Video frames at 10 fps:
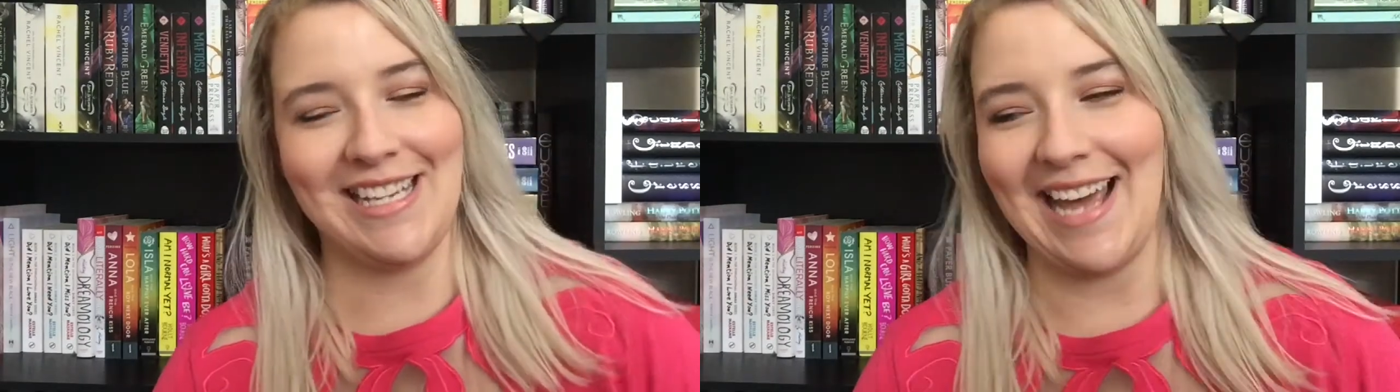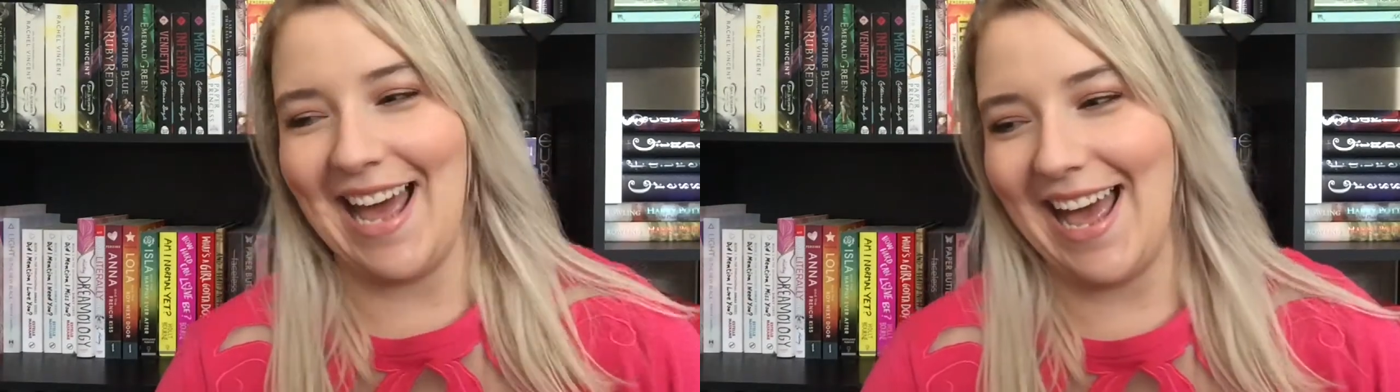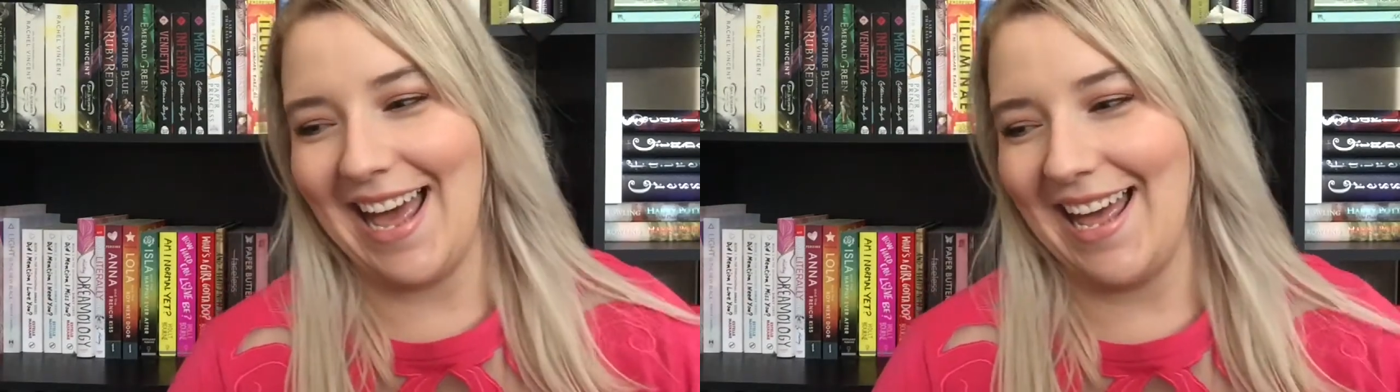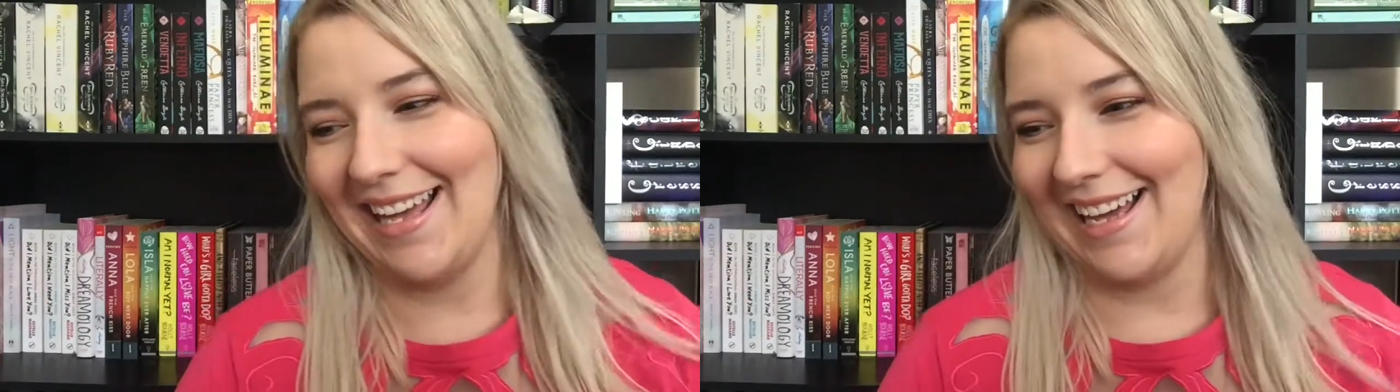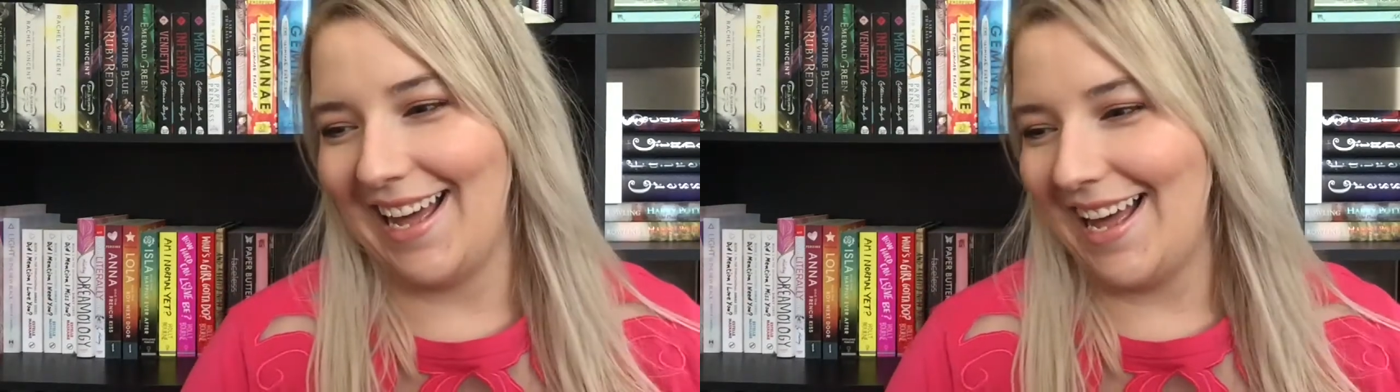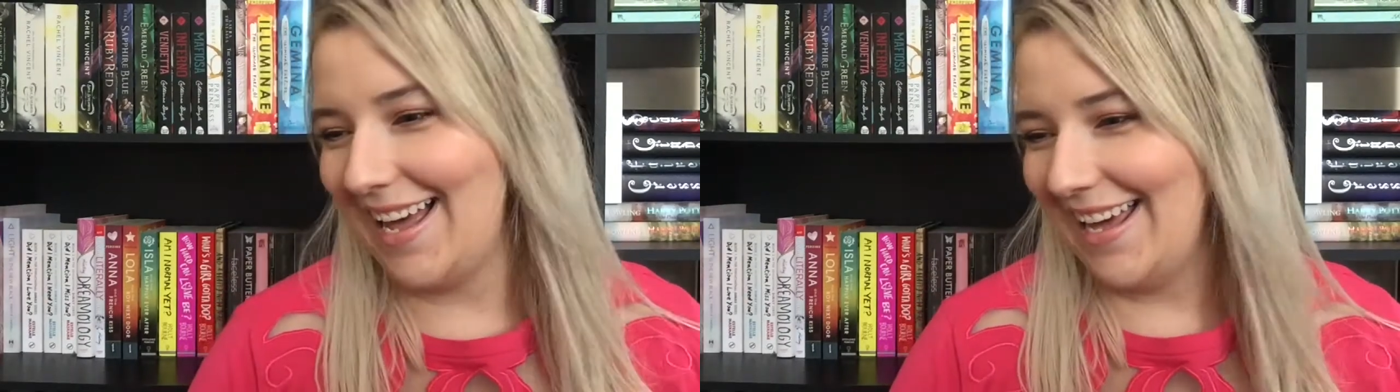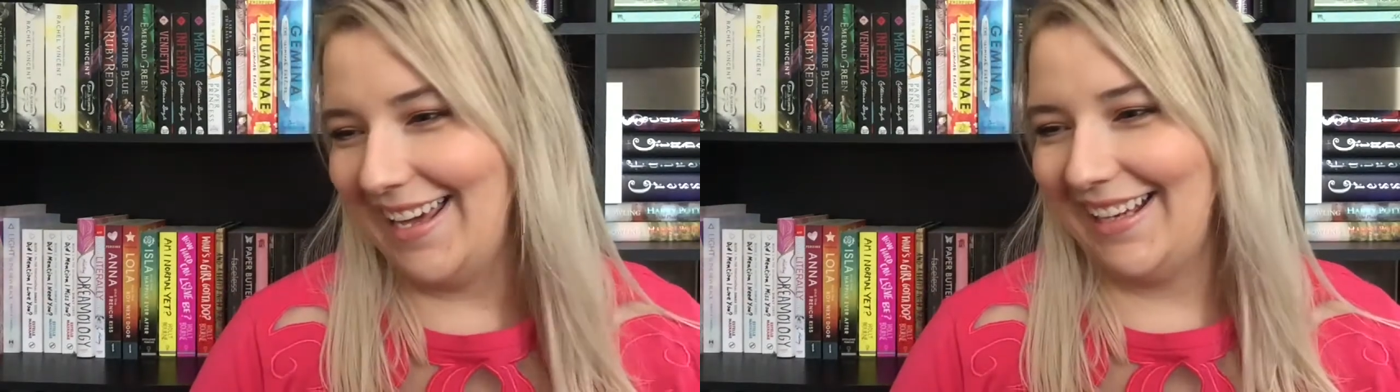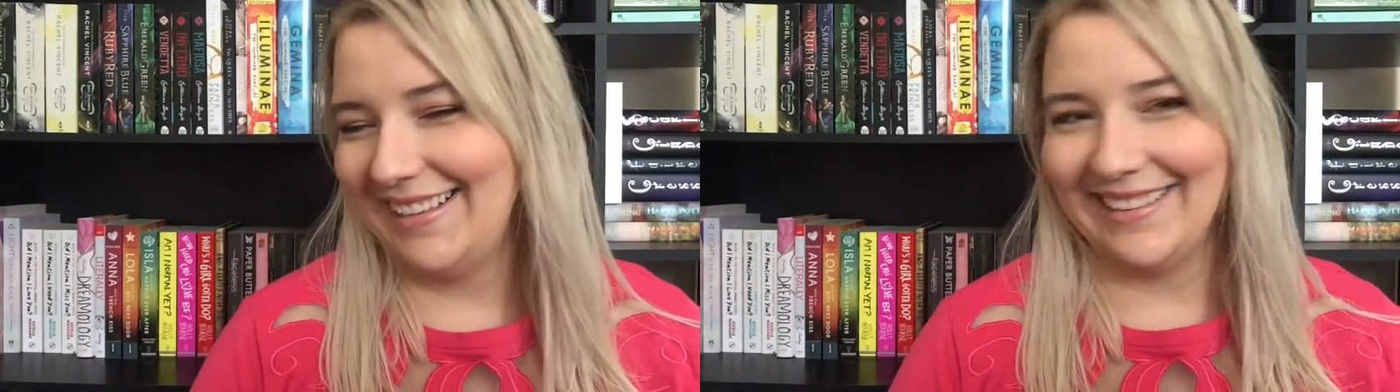tag.
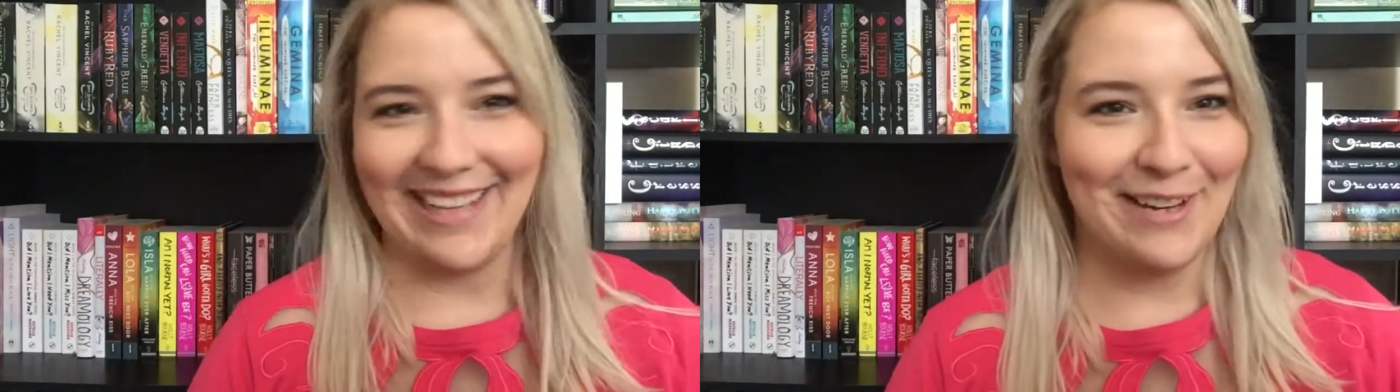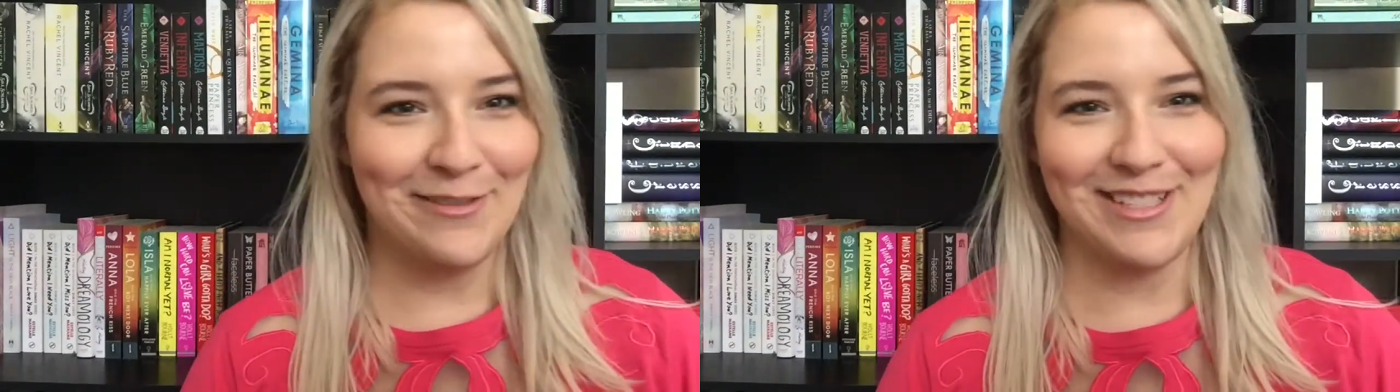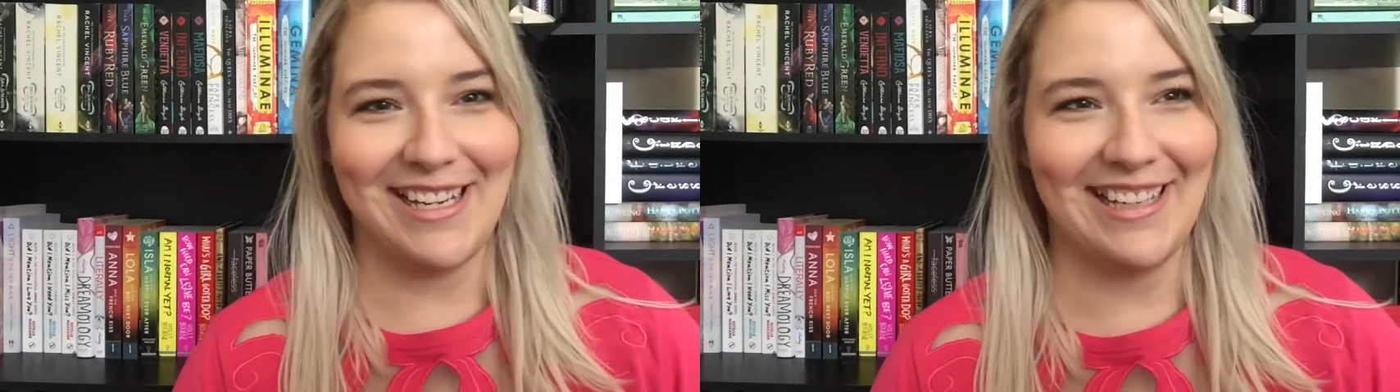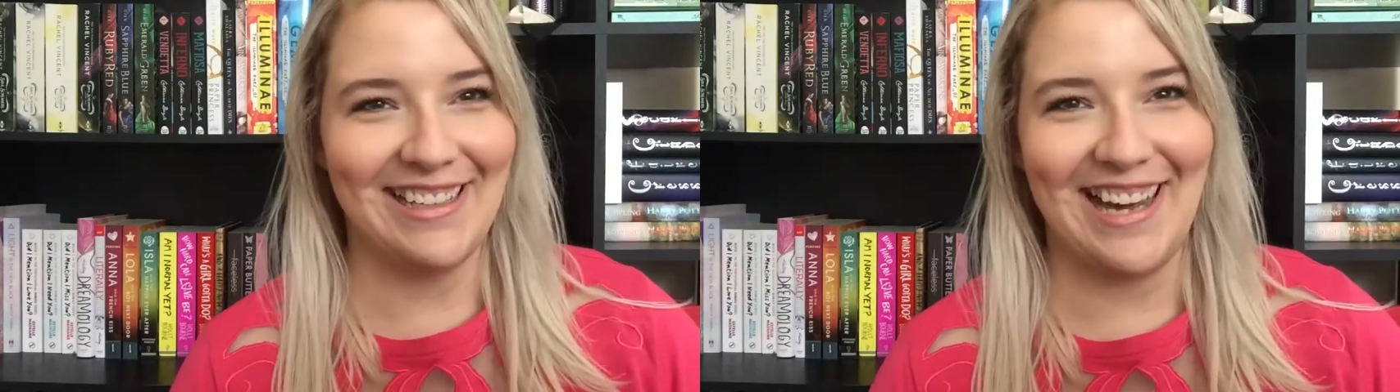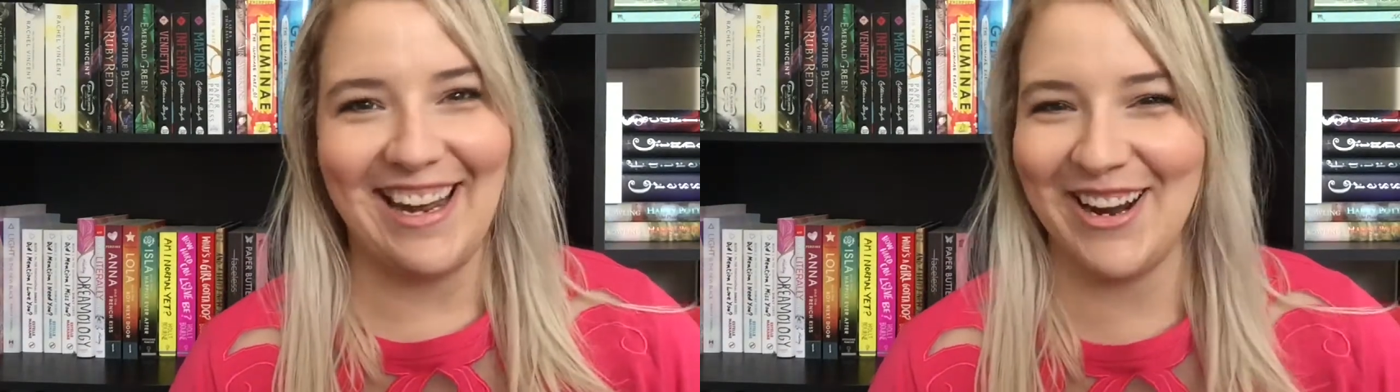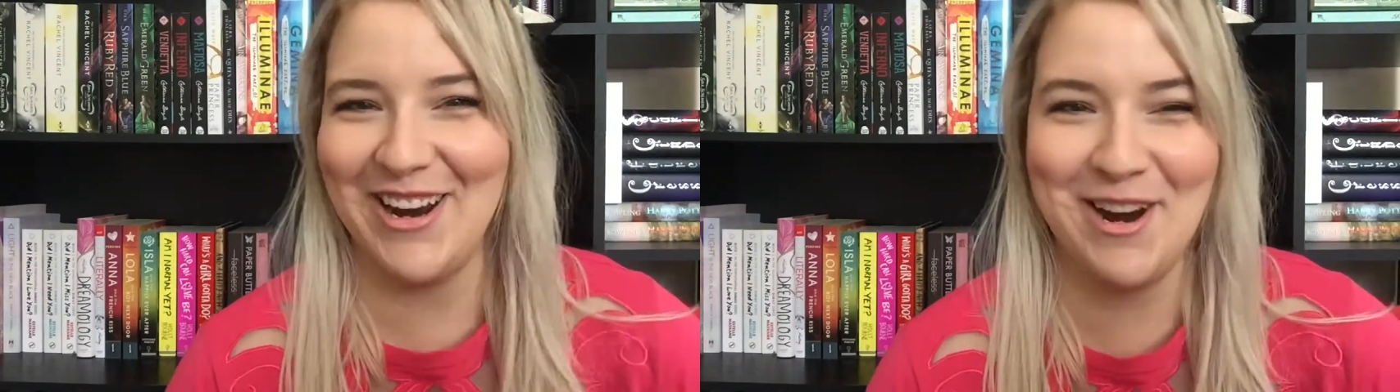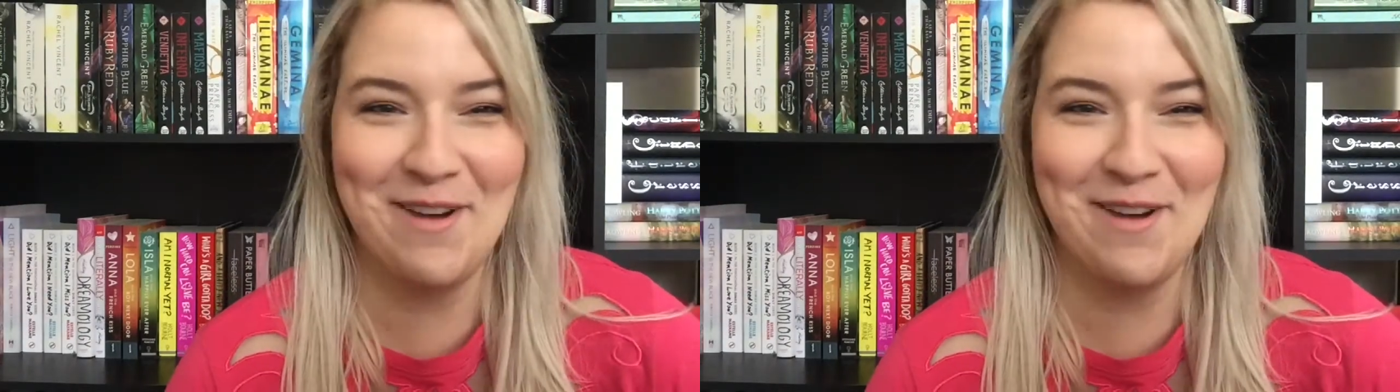I loved it. I